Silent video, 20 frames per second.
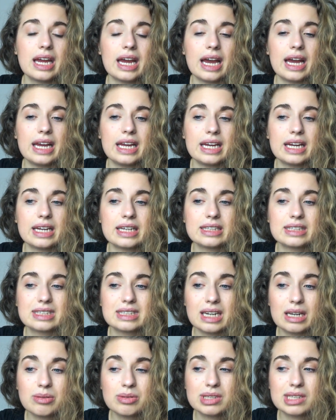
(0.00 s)
And
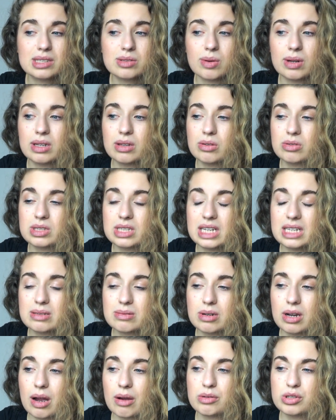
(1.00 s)
today was just one of those
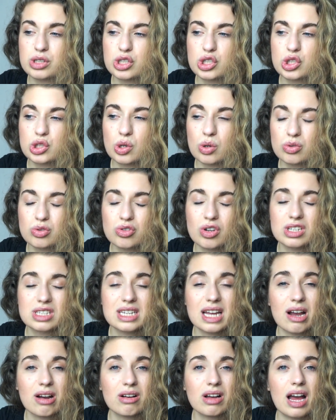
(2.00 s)
days where I was just so
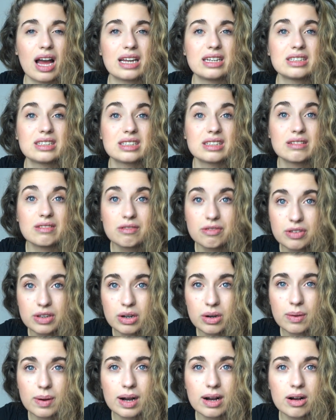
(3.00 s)
stressed out. I just didn't
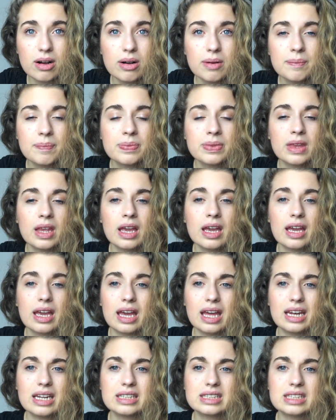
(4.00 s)
feel well.
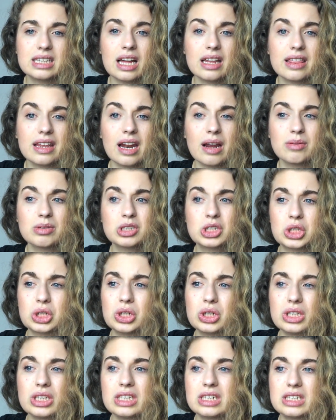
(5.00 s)
And it's not that I was
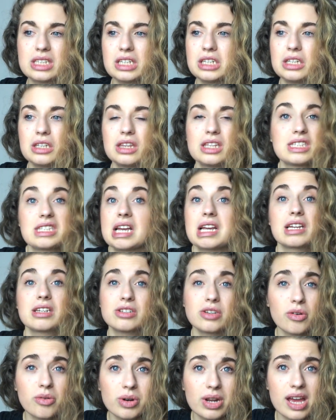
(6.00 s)
turning to the
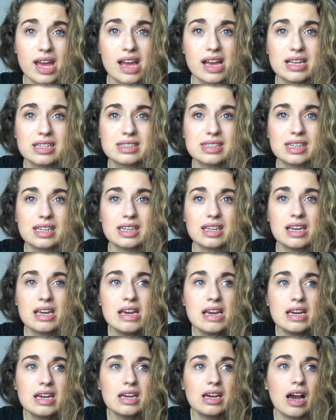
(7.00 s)
second donut as like,
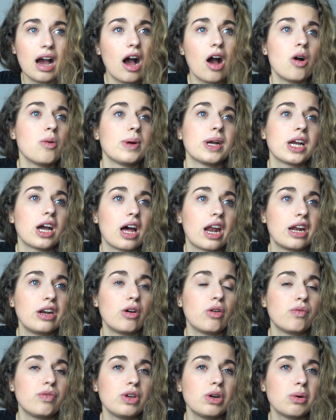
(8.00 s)
oh my god, I
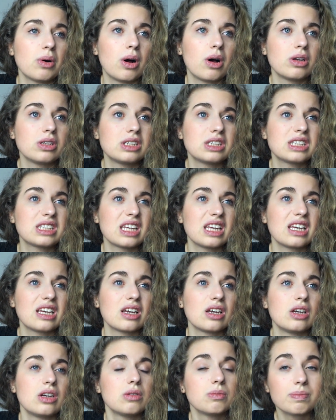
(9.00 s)
don't feel well. It's just
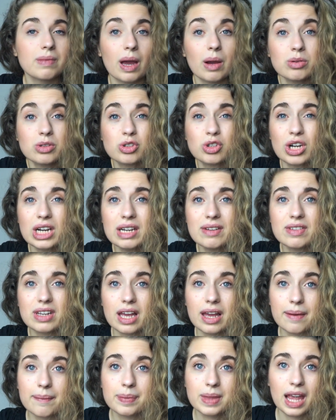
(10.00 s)
like I was craving
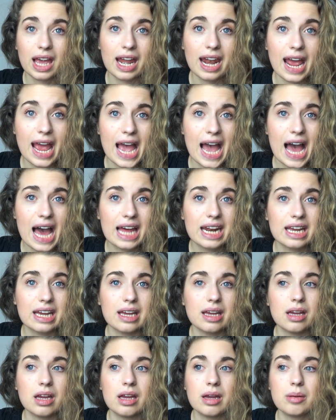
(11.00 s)
it and I had
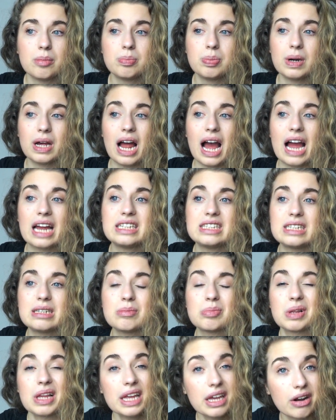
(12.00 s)
it, but I
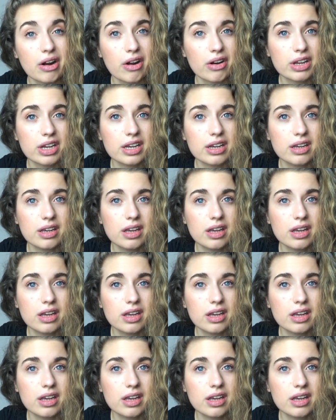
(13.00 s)
didn't plan on it.